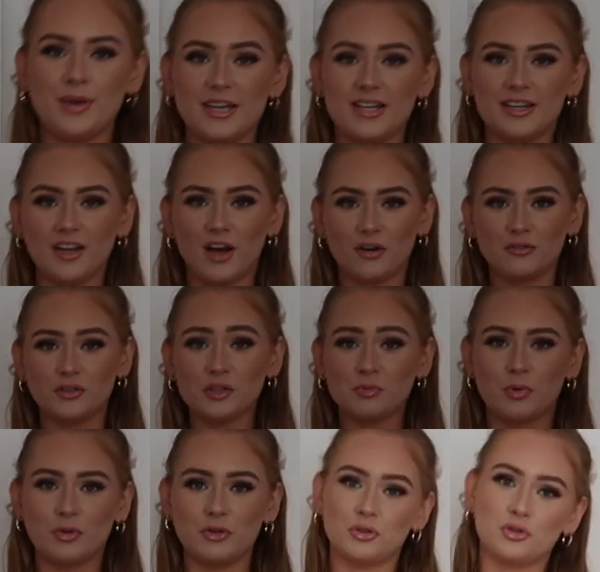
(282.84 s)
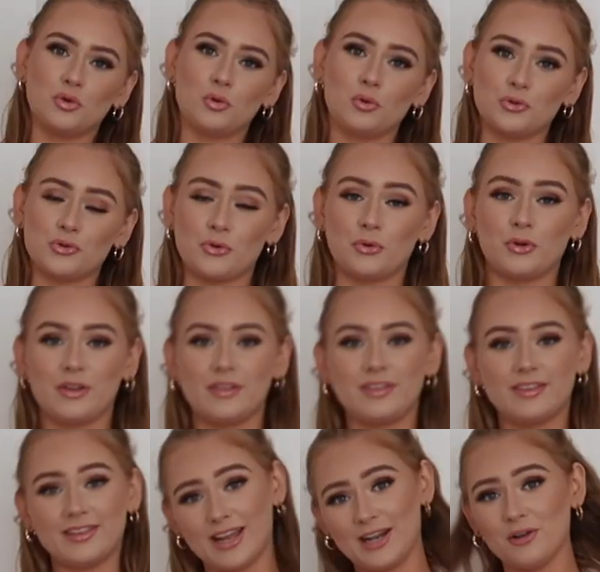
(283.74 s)
mean, I've just put the shorts on
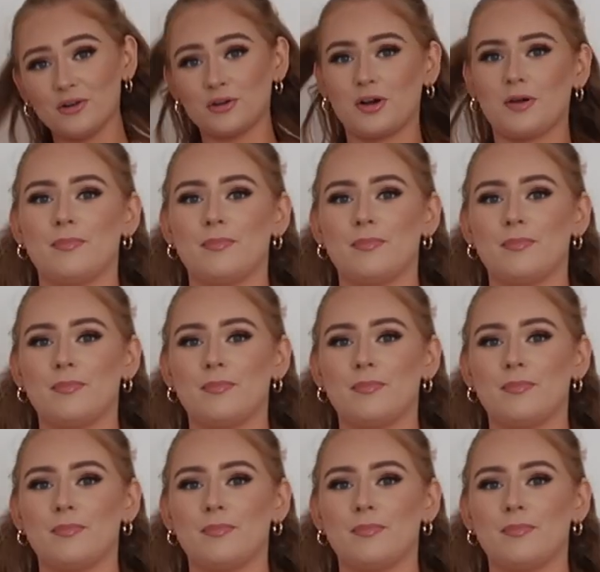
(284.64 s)
and they look